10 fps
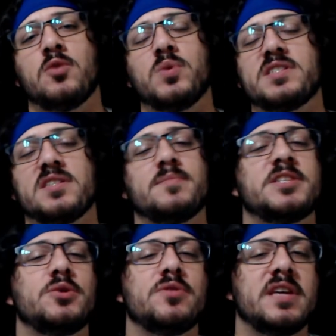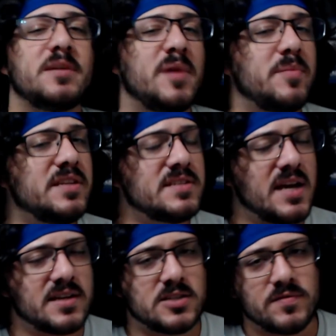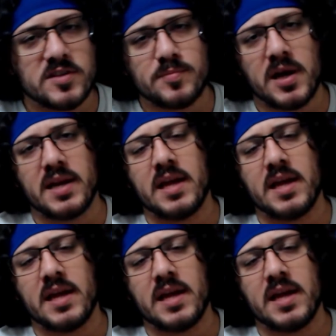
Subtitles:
Which of them do you think maybe does not deserve the spot?